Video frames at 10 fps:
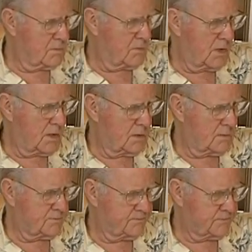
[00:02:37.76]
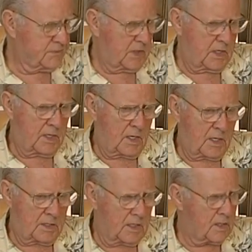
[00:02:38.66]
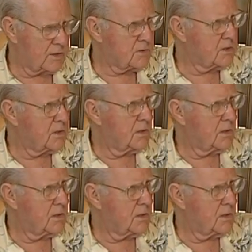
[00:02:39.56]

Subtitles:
Well, yeah, I guess.